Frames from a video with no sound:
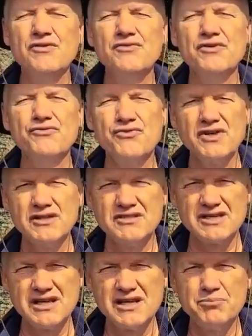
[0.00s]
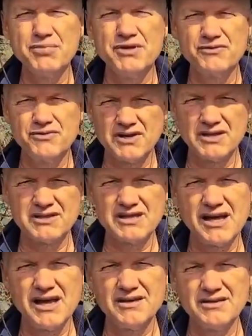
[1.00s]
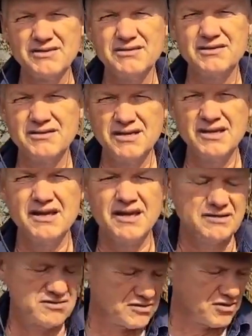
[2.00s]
We feel sleepy, we are tired, and so